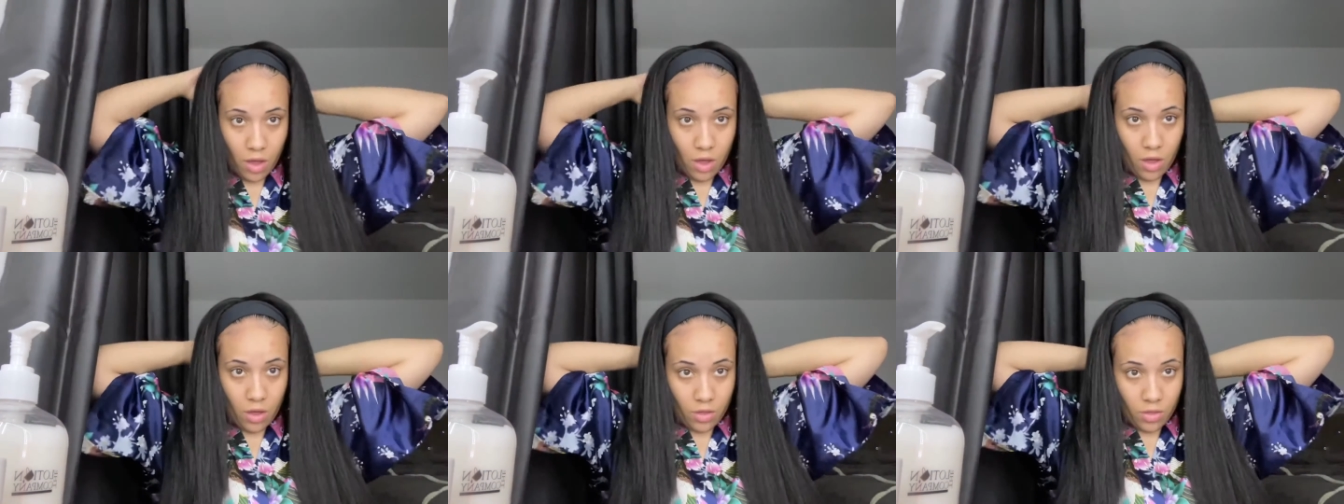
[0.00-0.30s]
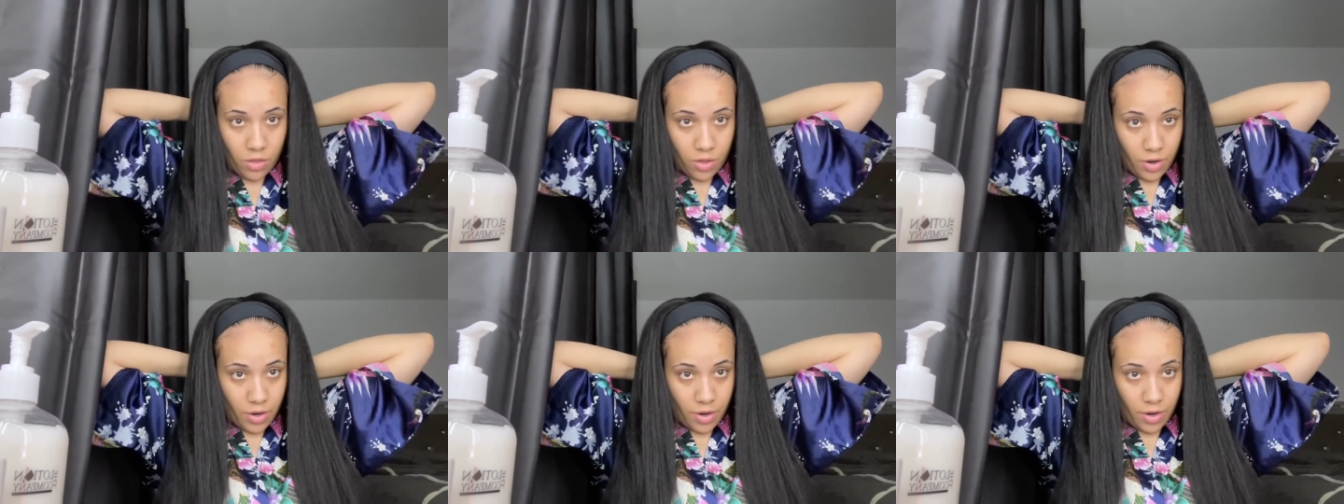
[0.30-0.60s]

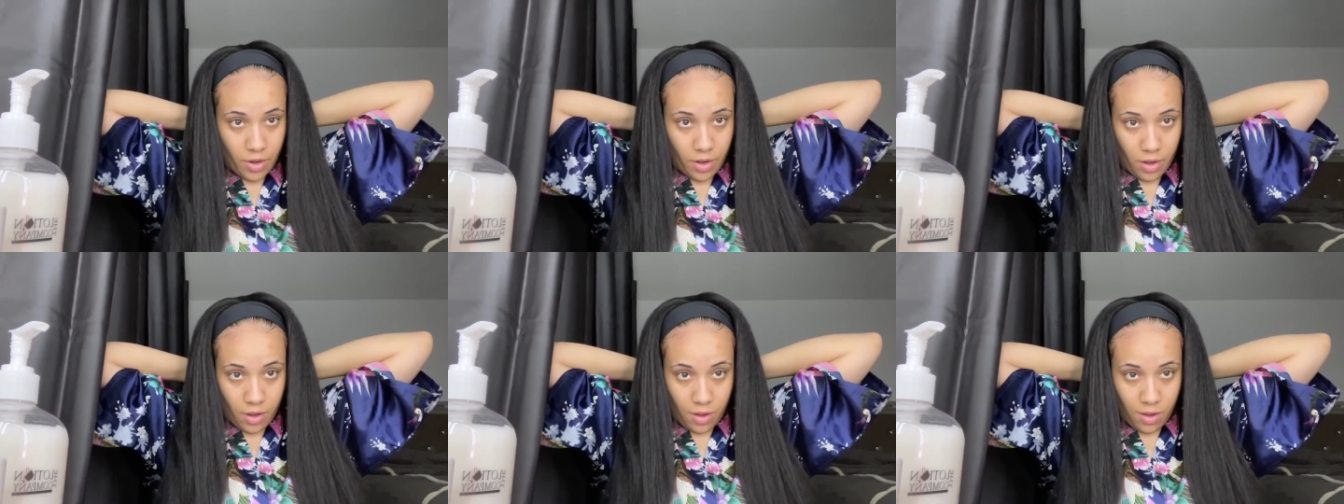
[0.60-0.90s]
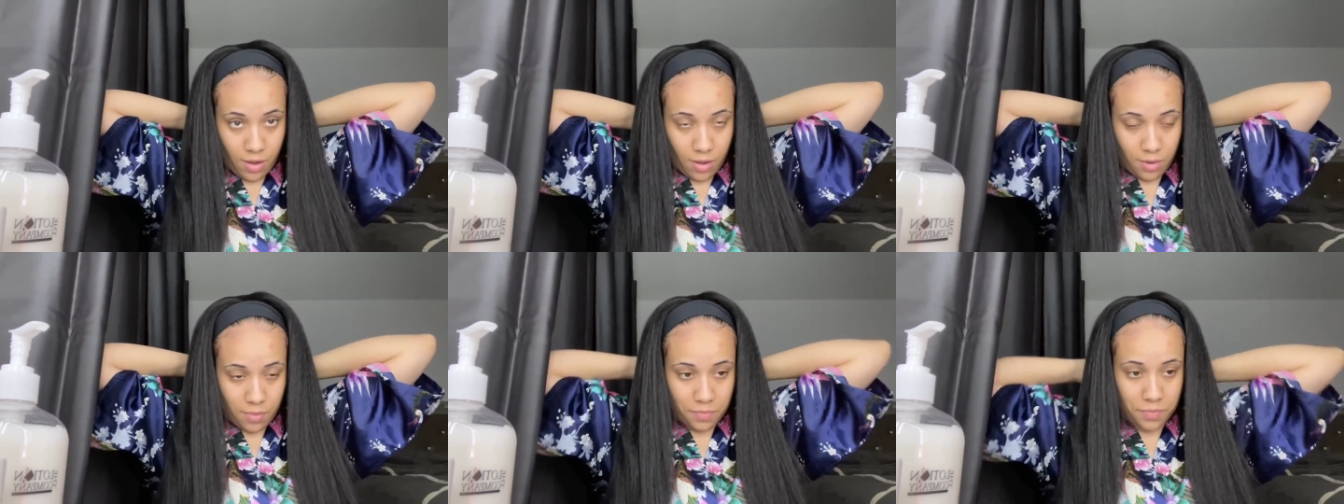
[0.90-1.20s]
other
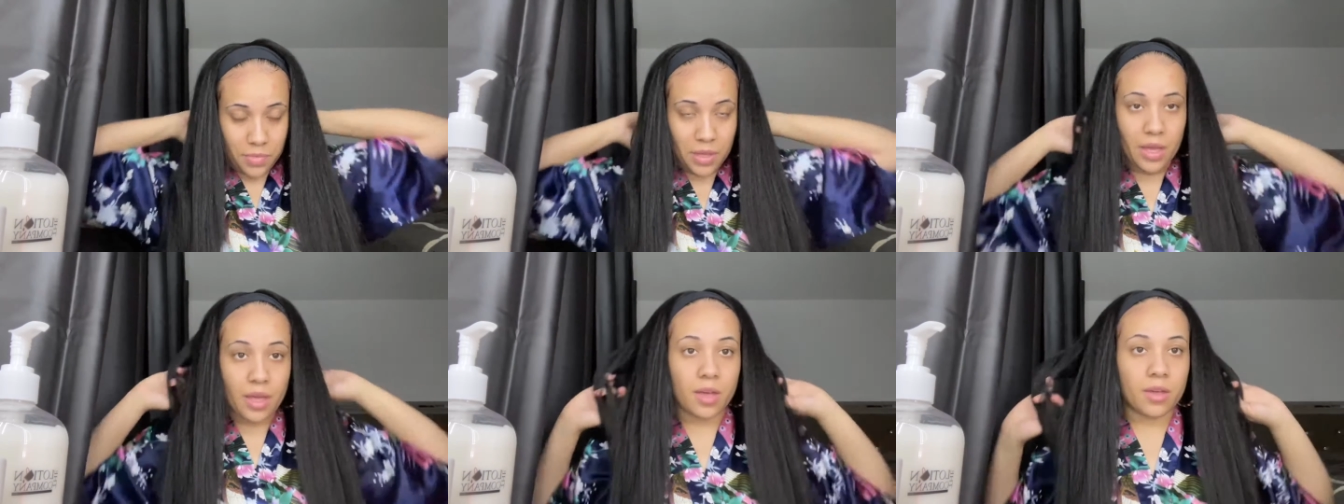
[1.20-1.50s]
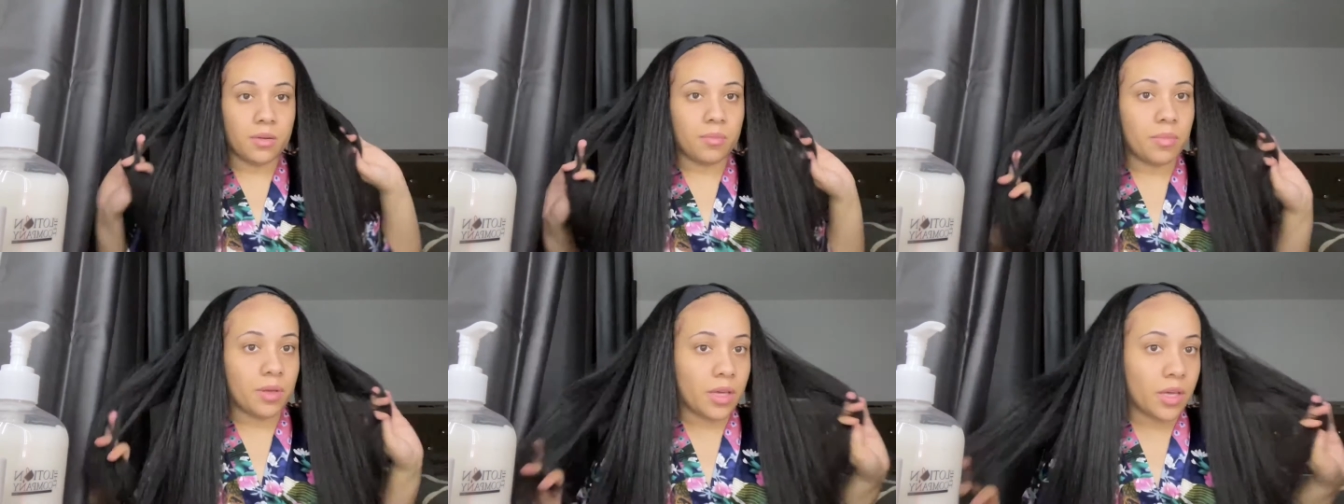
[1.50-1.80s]
um,
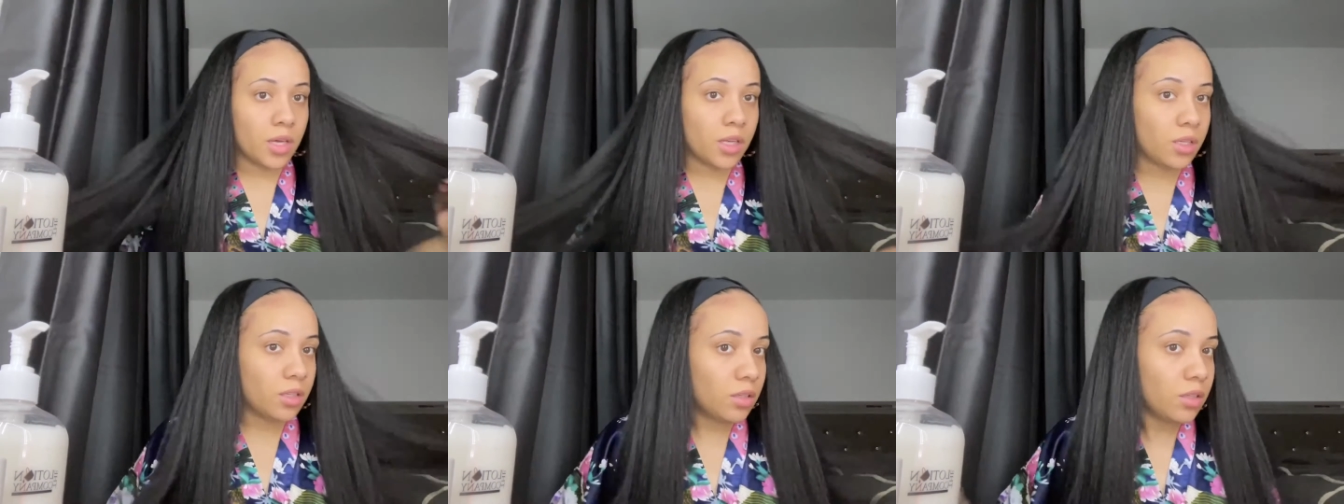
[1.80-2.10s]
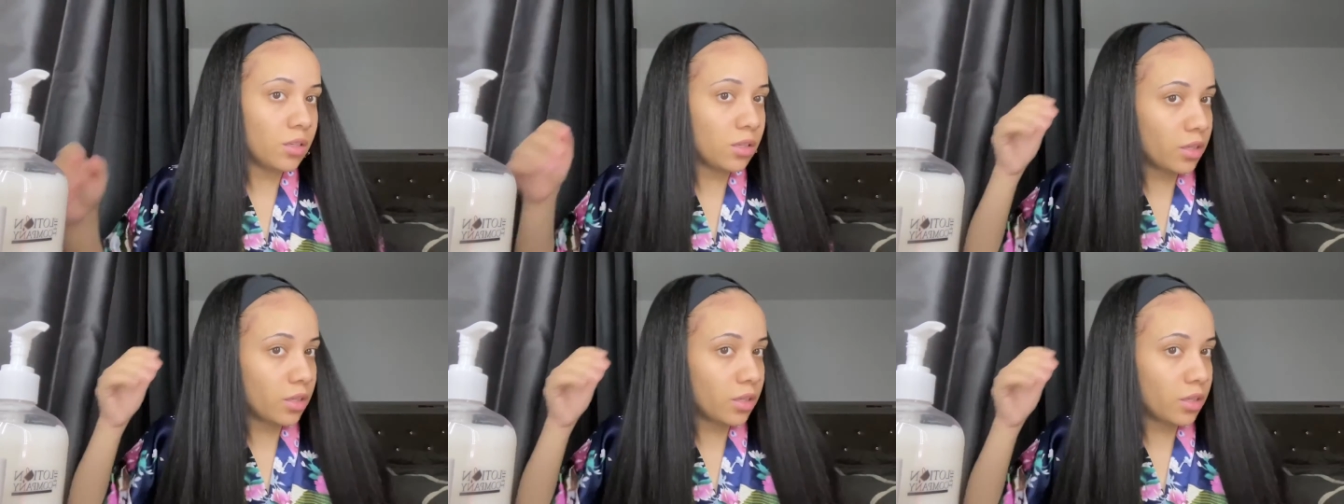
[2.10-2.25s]
headband.